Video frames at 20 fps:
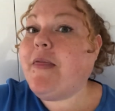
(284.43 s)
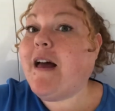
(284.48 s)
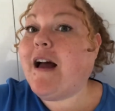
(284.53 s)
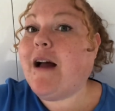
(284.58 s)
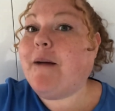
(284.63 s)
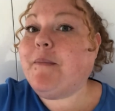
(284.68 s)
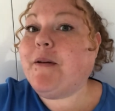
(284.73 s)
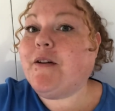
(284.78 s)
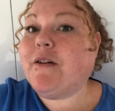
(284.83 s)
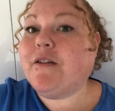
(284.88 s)

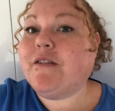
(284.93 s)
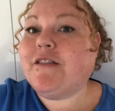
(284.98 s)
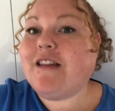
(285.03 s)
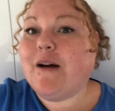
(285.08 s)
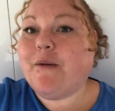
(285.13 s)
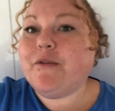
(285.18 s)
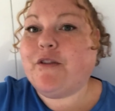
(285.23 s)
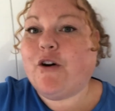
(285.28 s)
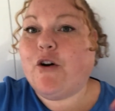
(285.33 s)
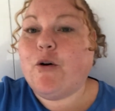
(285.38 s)
that, because that
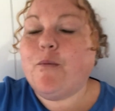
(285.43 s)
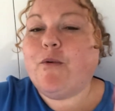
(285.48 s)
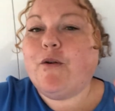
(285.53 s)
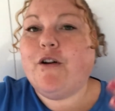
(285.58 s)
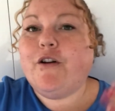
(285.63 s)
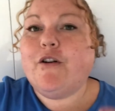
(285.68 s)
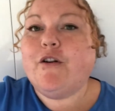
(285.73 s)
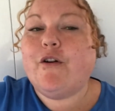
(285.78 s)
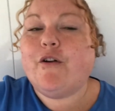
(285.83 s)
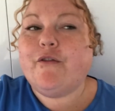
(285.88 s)
was the whole
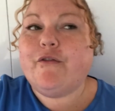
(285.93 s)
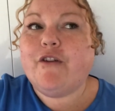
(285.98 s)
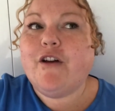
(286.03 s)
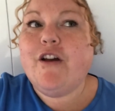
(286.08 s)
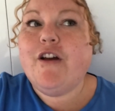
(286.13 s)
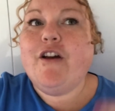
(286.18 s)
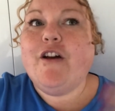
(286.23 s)
point of